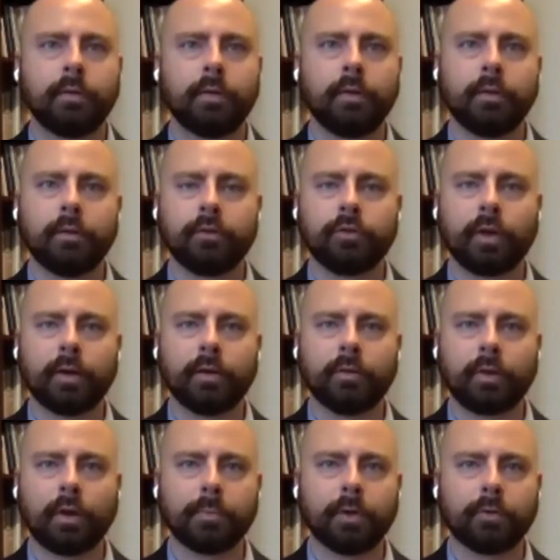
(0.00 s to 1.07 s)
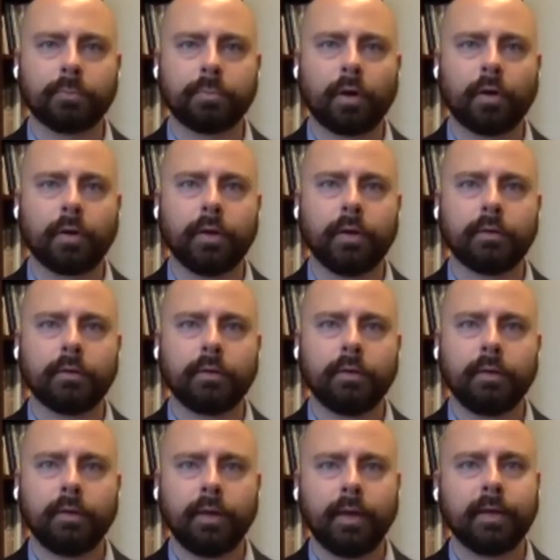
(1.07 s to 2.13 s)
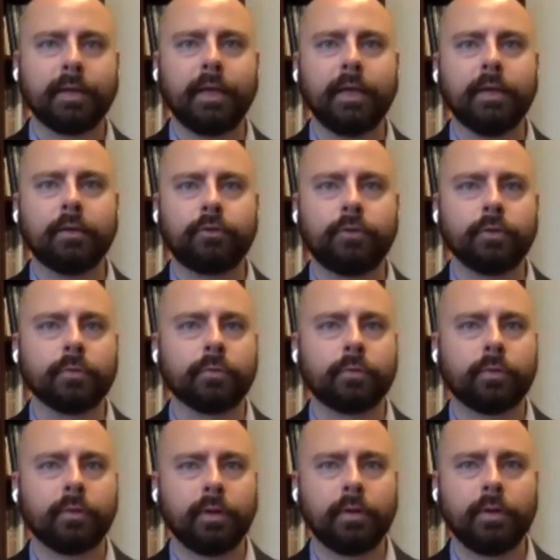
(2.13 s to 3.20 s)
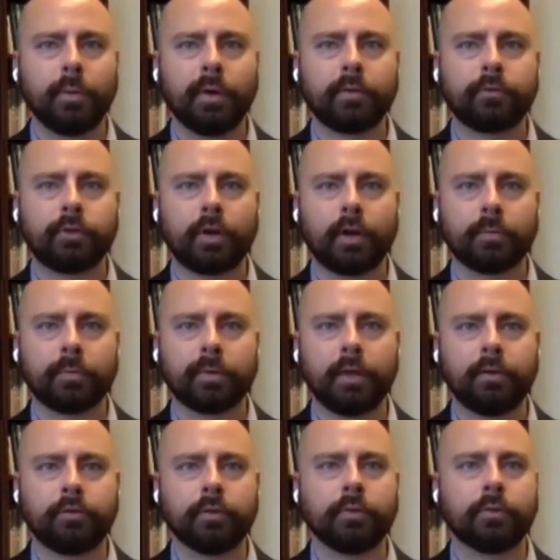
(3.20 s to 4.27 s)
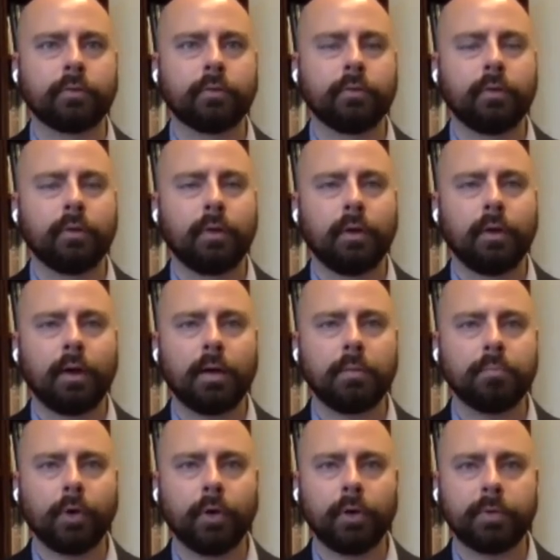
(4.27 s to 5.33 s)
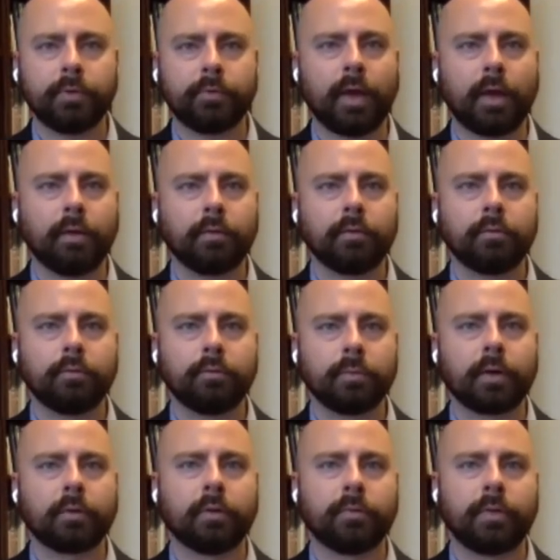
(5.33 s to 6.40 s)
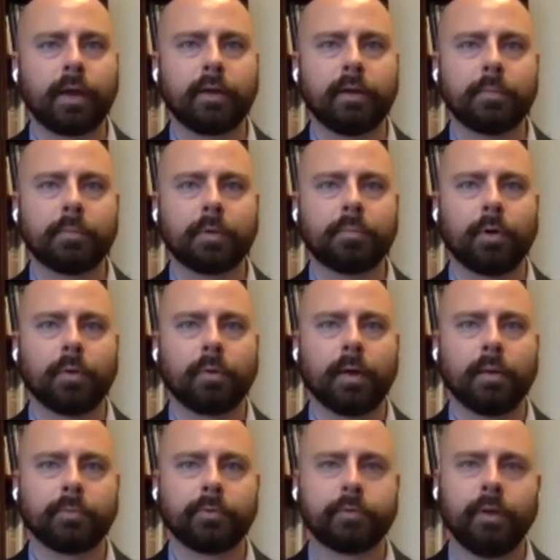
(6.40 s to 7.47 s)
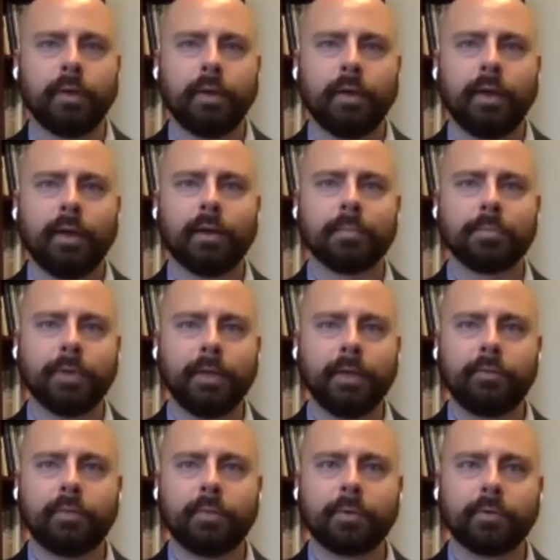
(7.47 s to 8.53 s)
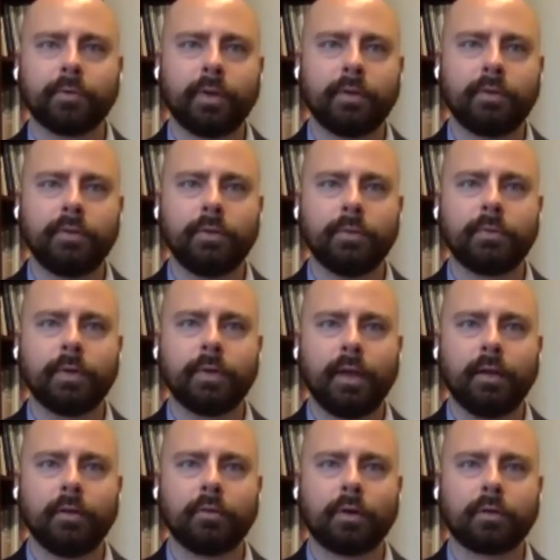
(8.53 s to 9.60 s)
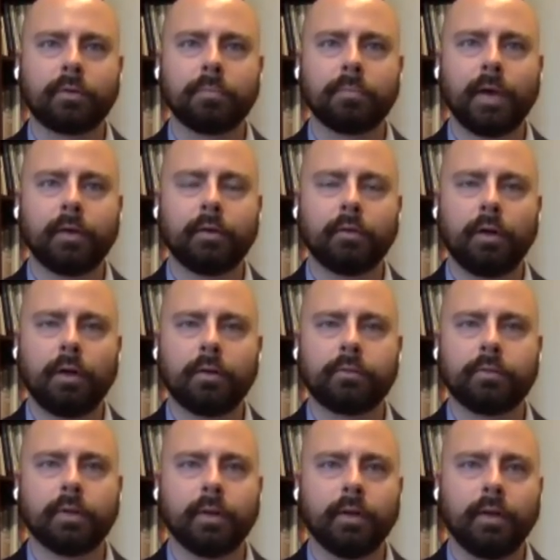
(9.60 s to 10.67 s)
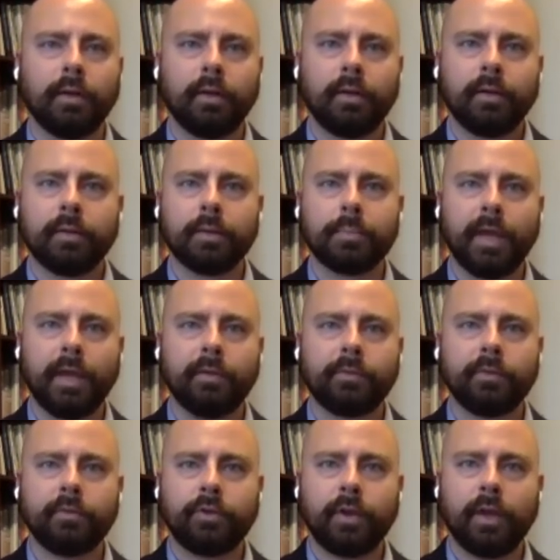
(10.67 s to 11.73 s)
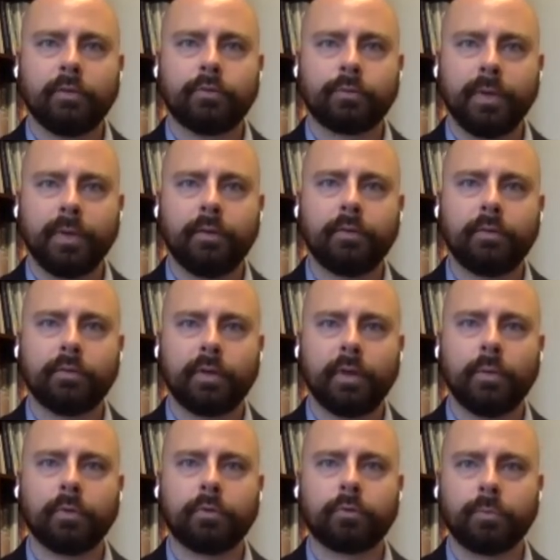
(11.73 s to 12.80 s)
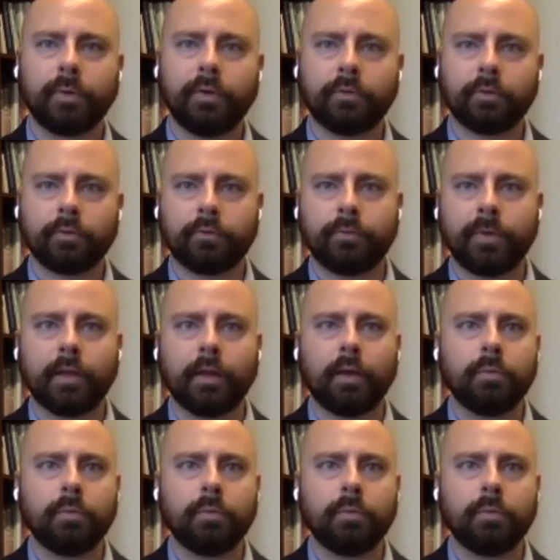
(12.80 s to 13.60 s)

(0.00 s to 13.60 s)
the Chinese Communist Party, and key issues in U.S. China relations. I'm Murray Bissett, Director of Academic Programs, and I'm pleased to present to you today Dr. Michael Auslin, the Payson J. Treat Distinguished Research Fellow